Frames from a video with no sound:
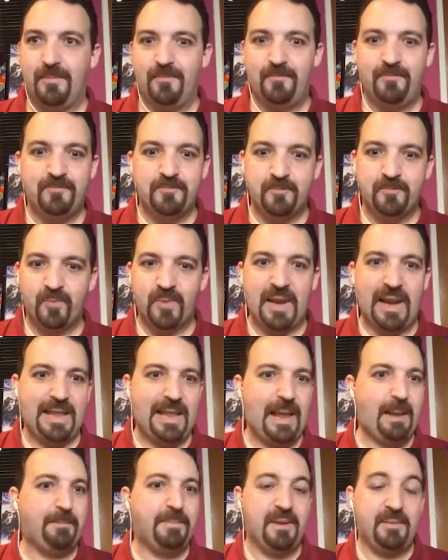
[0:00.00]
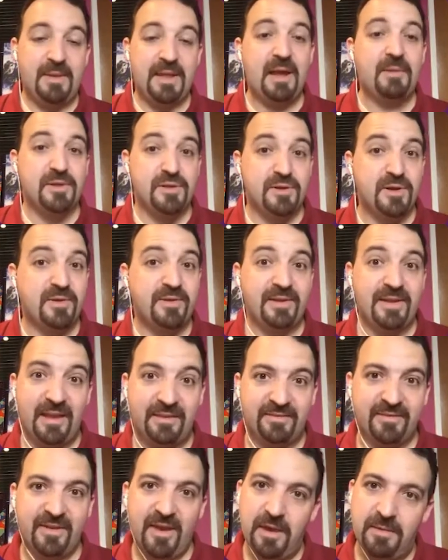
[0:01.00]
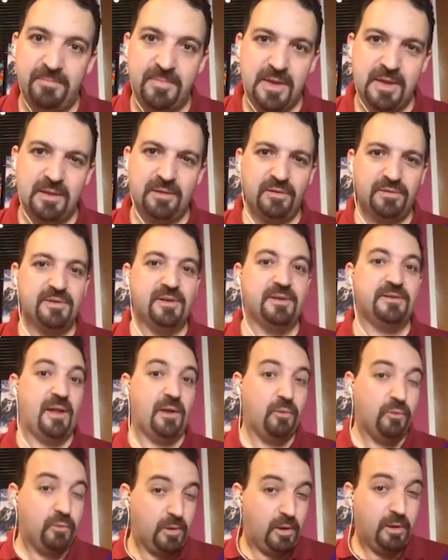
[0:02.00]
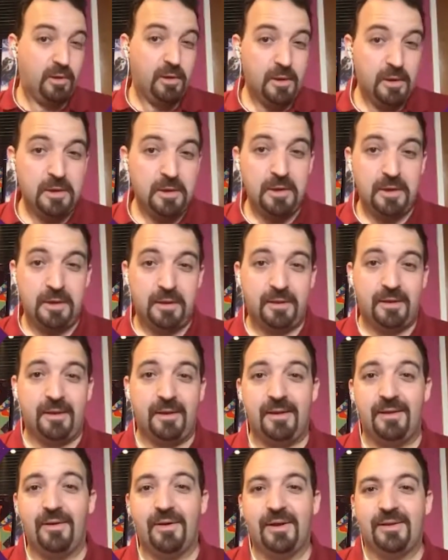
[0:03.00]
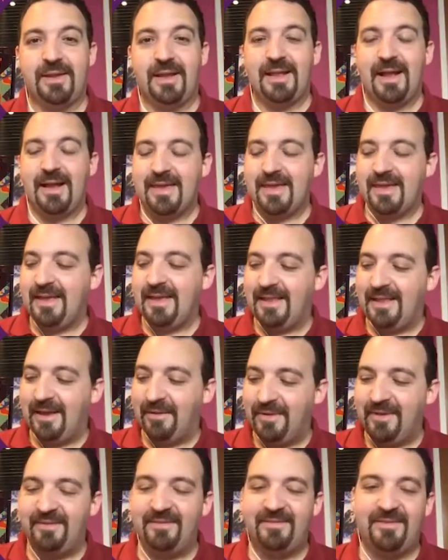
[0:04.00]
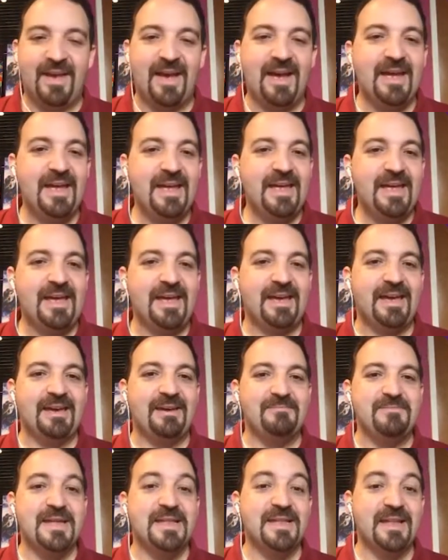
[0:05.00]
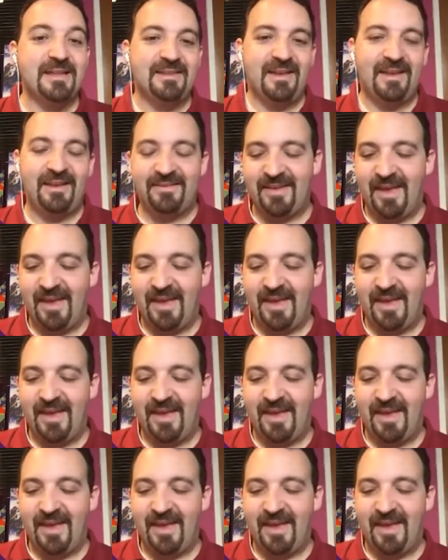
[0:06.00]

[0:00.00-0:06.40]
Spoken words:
Netscape, the first function of Netscape. I don't know if anyone in the audience come from that time.